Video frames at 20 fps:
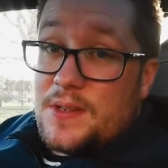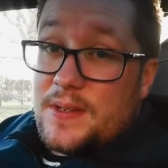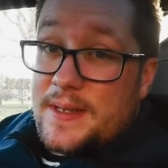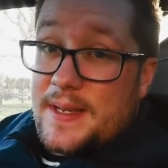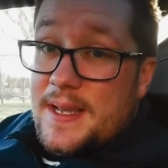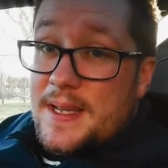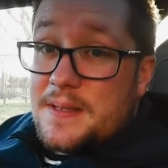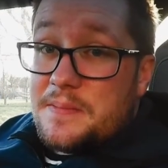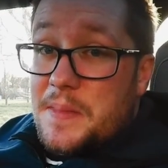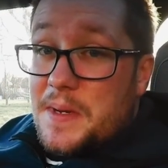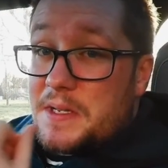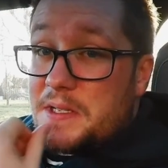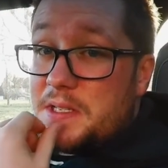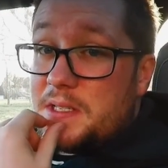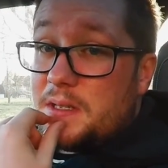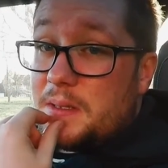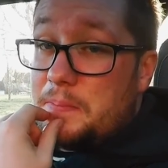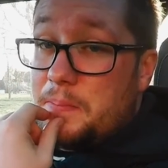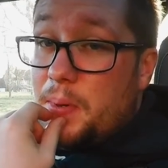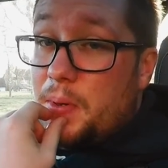get as much
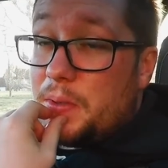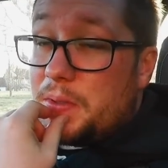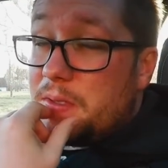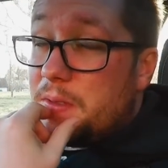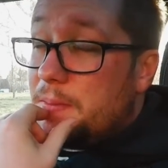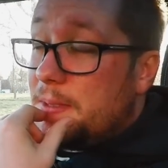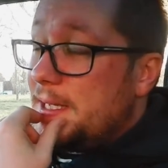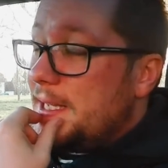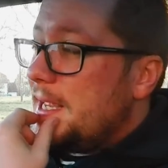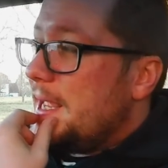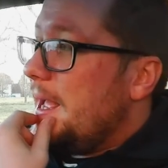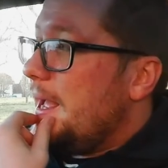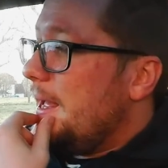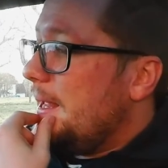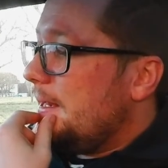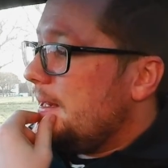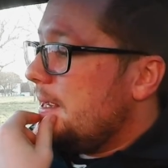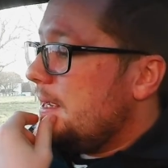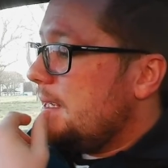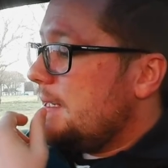as I possibly
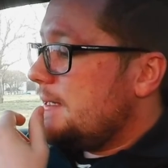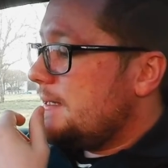can.